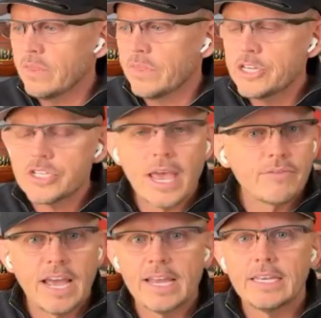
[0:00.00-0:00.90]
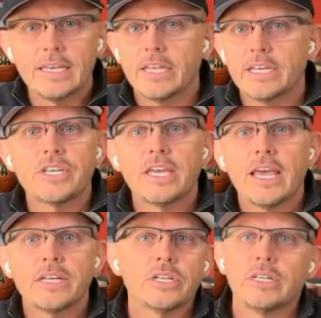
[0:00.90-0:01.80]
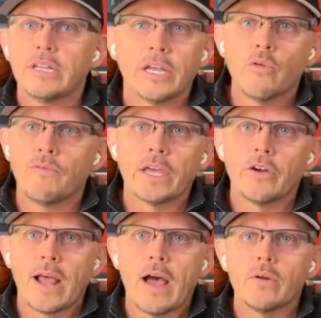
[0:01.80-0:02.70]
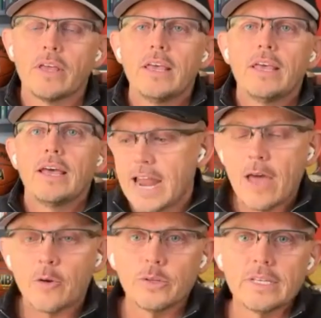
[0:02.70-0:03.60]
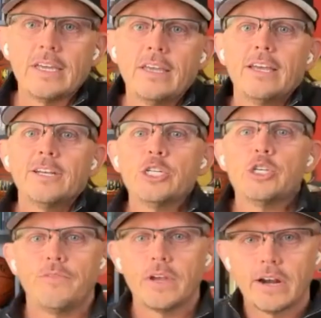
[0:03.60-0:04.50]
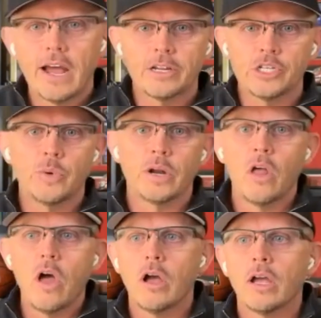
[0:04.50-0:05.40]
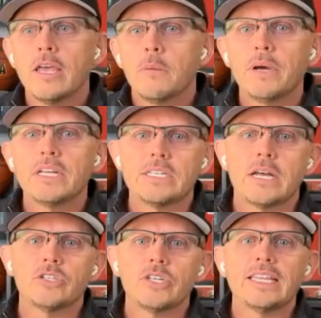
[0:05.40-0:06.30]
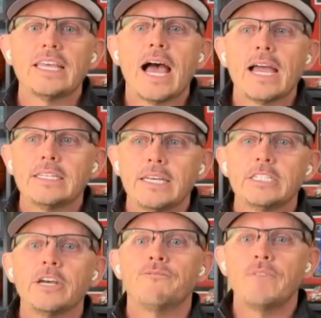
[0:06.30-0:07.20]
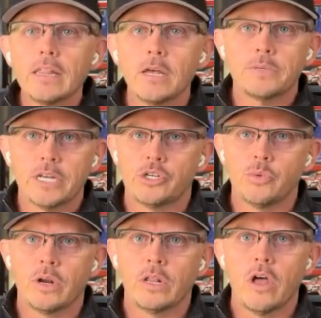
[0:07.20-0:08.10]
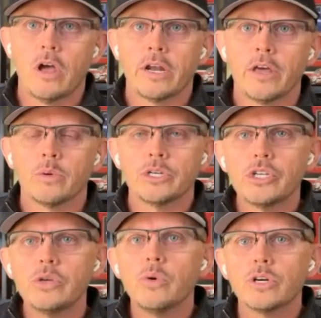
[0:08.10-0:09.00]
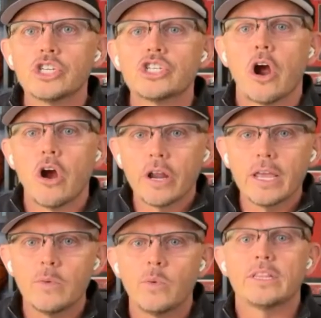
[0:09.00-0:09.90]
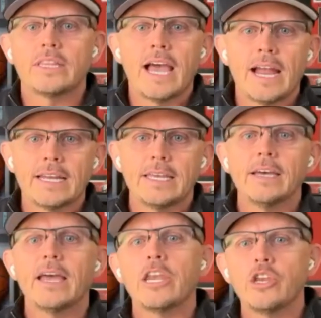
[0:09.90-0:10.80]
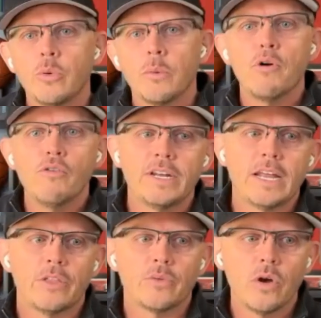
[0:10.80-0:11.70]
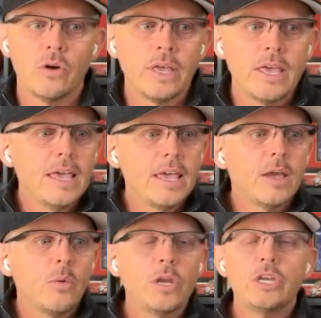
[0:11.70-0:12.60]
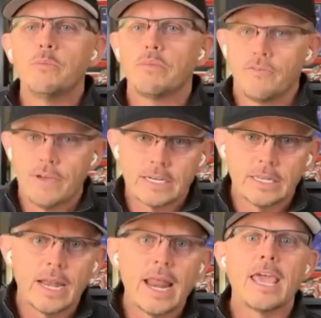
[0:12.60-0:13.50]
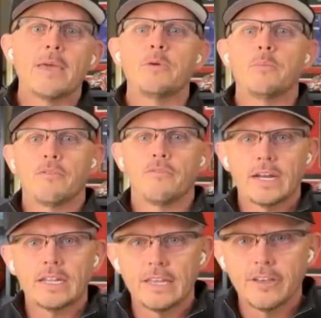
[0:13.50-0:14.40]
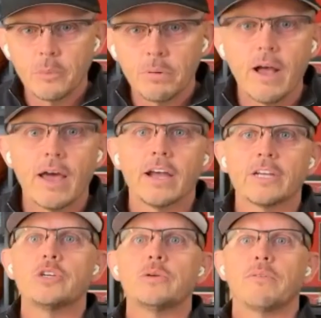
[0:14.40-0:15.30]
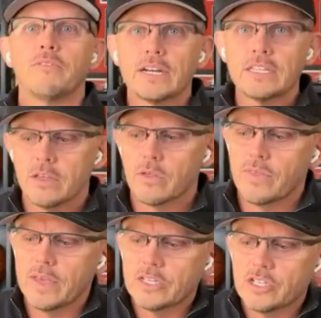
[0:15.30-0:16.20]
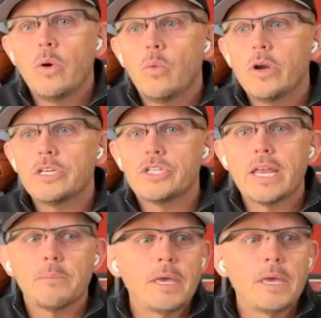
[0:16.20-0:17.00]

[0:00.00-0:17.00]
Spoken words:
They just have an idea and they say yes, and then they go figure it out. Not only did you figure it out as you went along, but it sounds like the idea developed as you went along. In other words, you were starting with the idea and you were moving down the road when you perfected the name, you perfected the other products, you perfected the other things. What do you say to